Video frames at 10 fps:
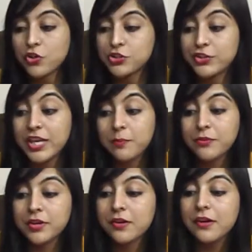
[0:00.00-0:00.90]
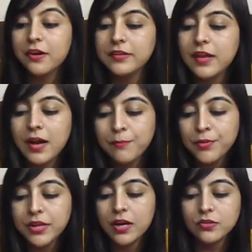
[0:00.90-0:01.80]
To Capricorn, I'm
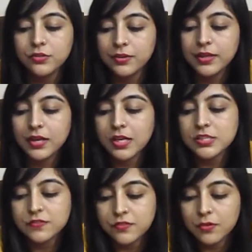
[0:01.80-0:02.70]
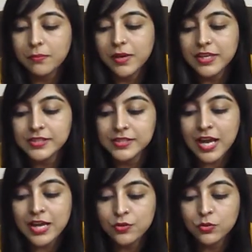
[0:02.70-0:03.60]
pulling out three cards from my
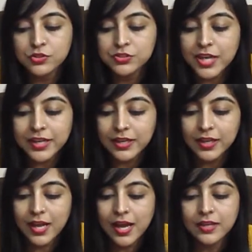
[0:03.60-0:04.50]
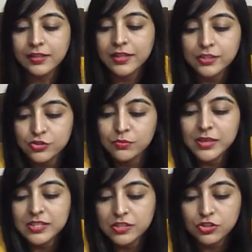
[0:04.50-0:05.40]
tarot deck and an angel
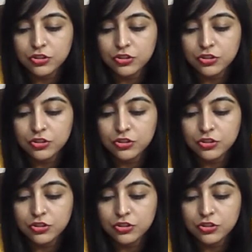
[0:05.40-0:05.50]
message.